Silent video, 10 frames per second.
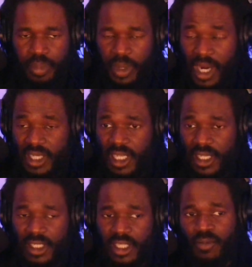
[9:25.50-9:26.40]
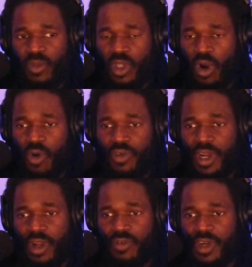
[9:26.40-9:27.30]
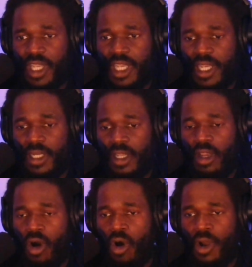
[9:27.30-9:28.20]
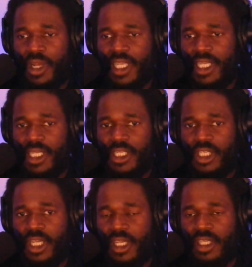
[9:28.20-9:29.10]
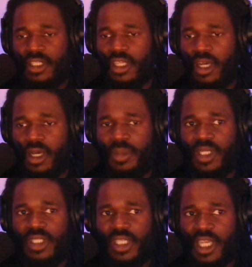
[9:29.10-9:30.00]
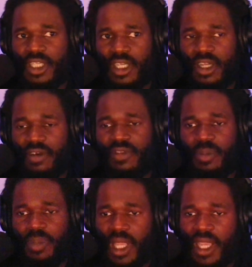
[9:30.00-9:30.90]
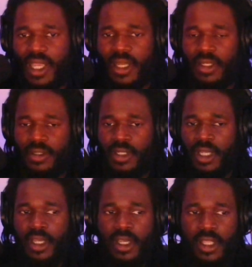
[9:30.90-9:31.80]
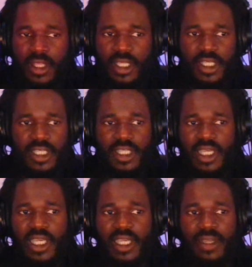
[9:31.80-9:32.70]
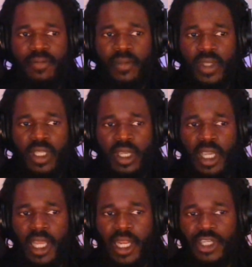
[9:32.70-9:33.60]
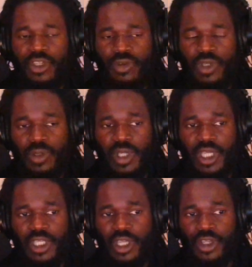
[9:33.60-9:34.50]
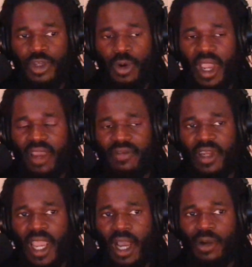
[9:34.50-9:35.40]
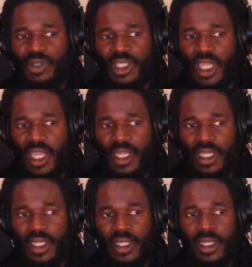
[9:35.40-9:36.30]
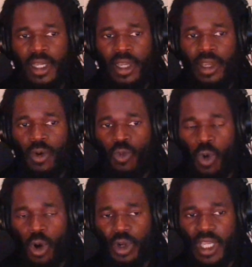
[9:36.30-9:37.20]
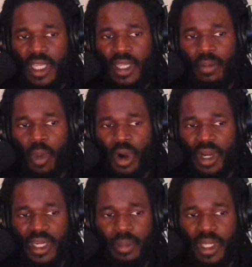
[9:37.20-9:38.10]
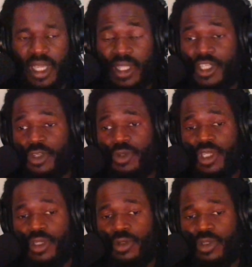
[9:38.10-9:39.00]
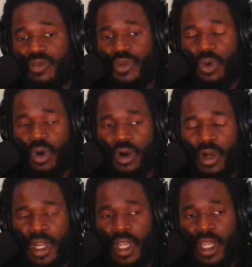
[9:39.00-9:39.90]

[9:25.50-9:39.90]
process over and over again on each subsection of the plan. This is the key. And as you do this, you'll have an outstanding working marketing plan that you can use if you are